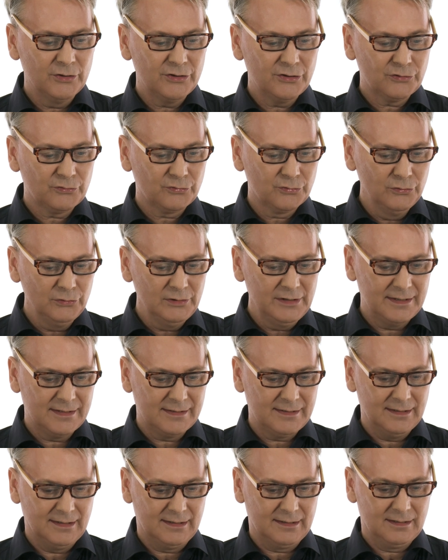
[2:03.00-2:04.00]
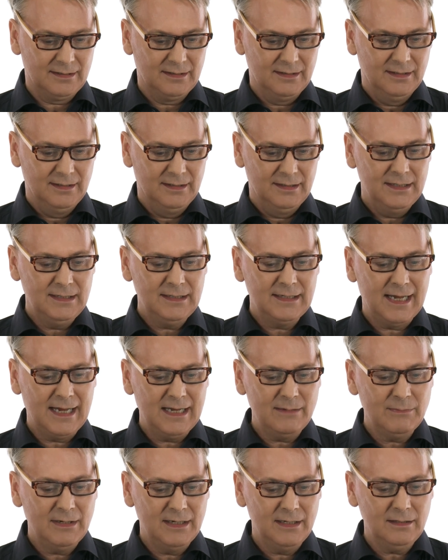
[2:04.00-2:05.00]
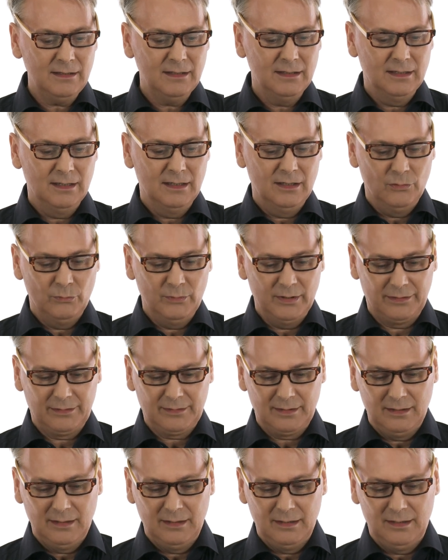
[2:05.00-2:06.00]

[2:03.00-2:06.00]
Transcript: was truly sick. He came in with